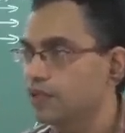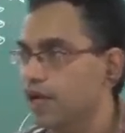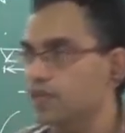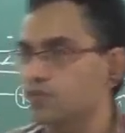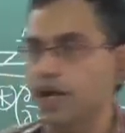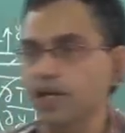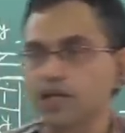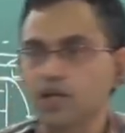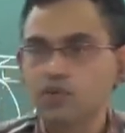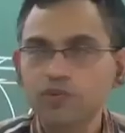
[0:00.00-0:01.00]
That is why
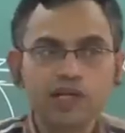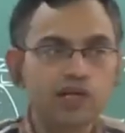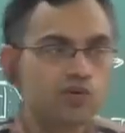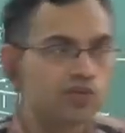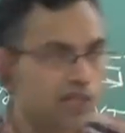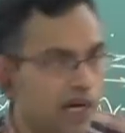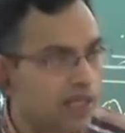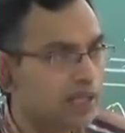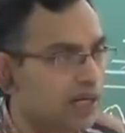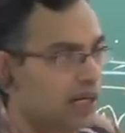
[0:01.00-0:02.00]
we need to
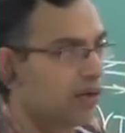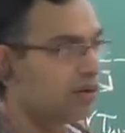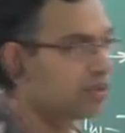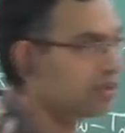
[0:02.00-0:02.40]
study the Reynolds